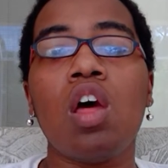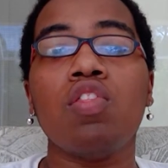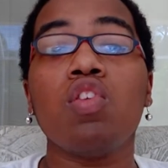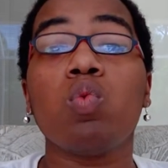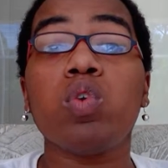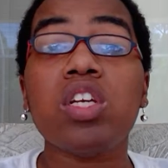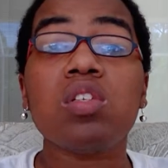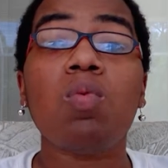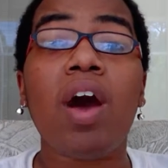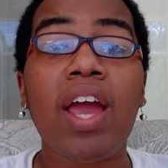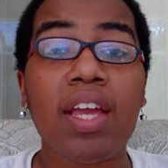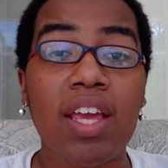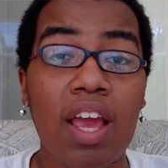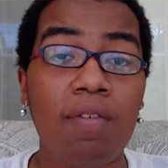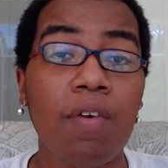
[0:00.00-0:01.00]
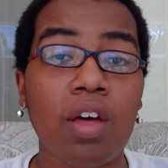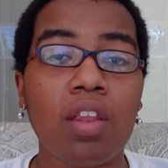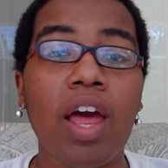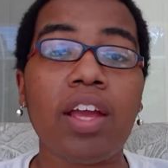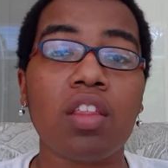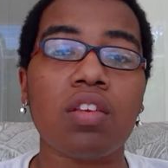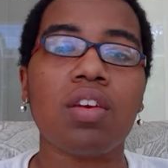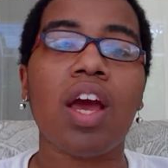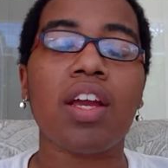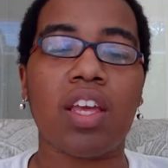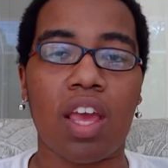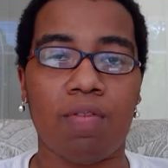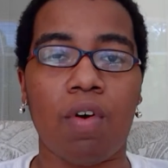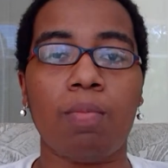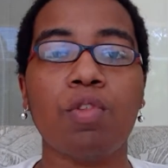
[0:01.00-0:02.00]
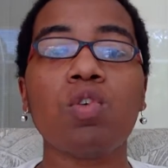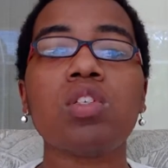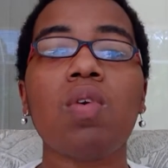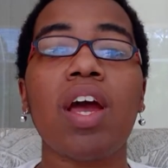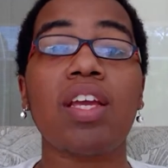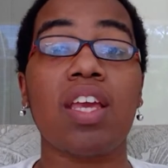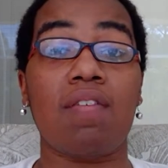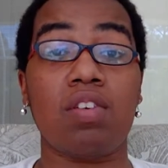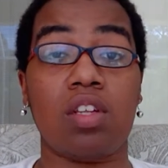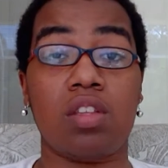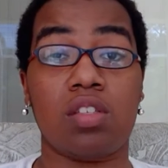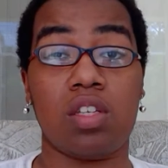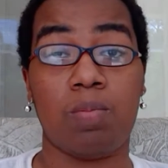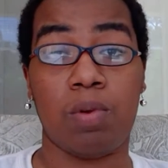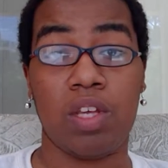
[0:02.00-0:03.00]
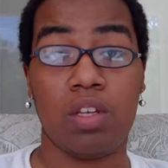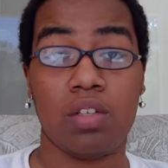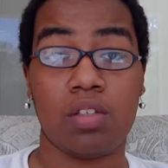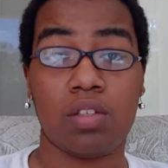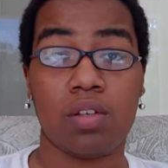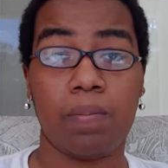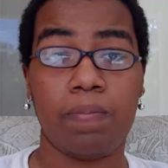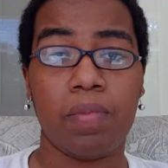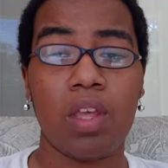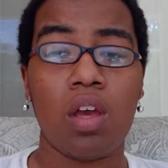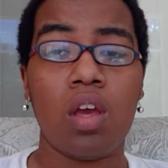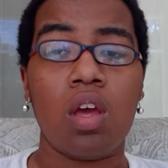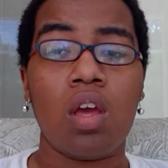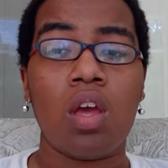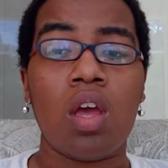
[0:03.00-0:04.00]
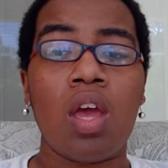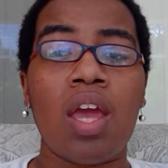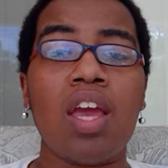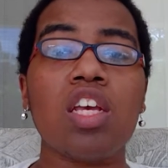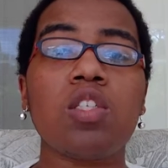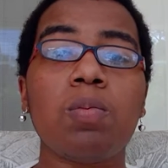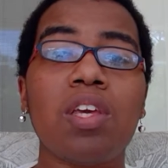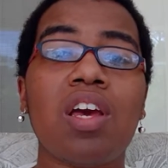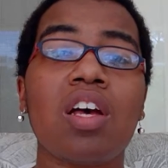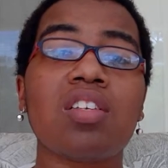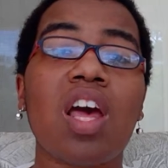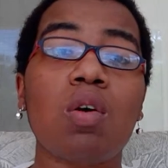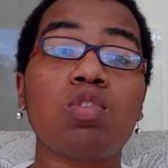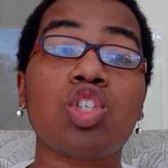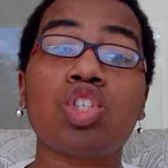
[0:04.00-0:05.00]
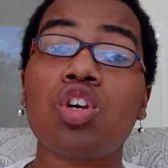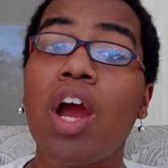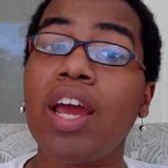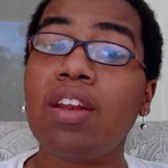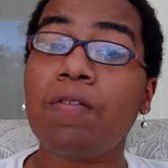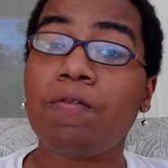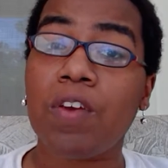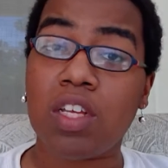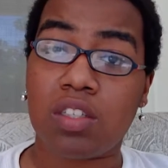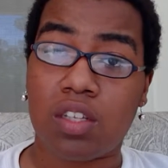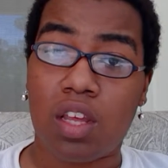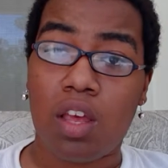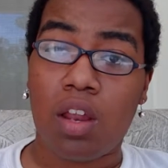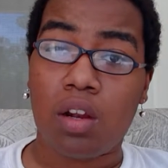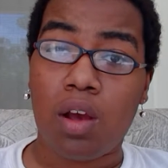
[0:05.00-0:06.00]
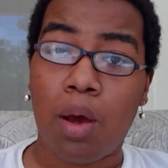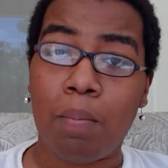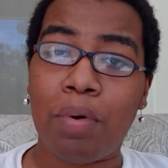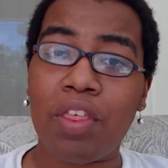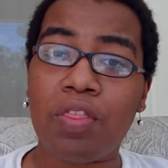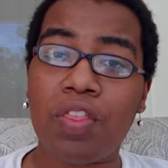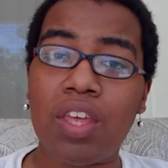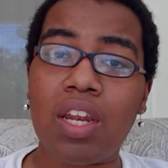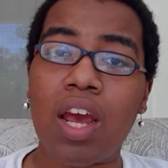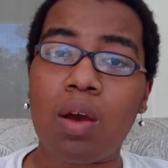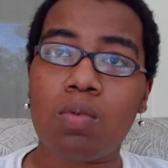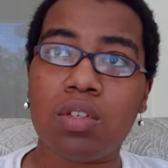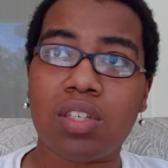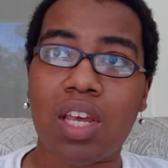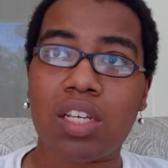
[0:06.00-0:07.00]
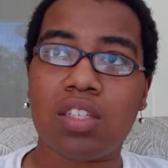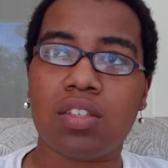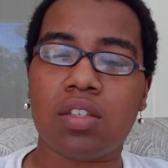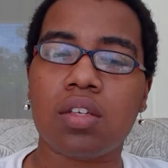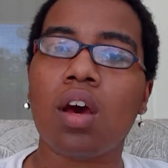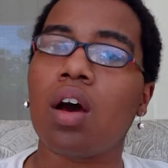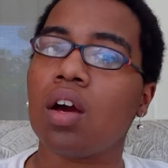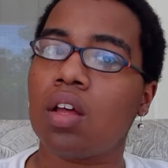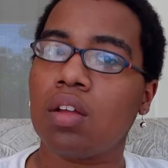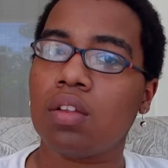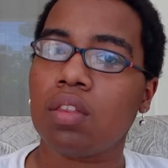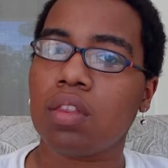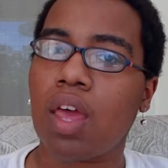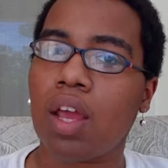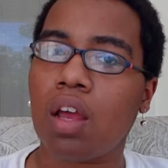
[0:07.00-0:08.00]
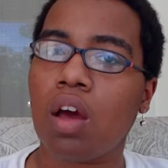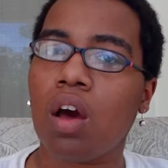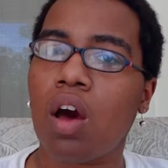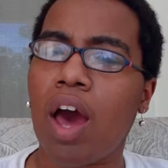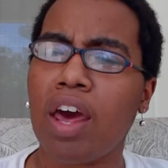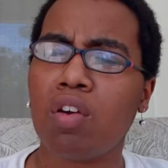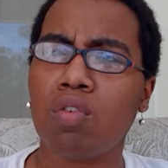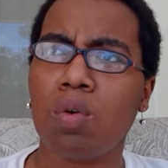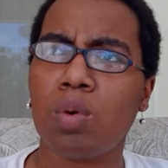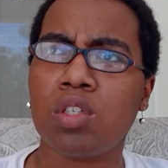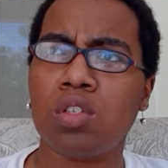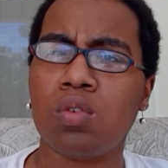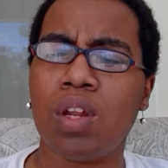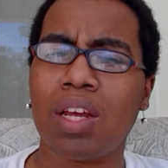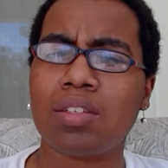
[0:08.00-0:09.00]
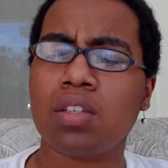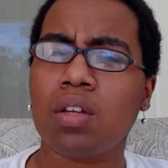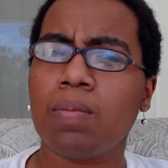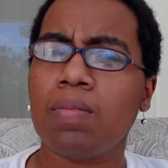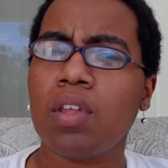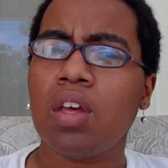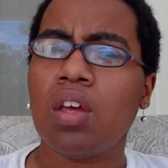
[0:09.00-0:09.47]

The reason why I gave up, like, not gave up, the reason why I gave it to the CPs is because I was trying to fix it, but then I was like stuck. Like, I don't know what to do next.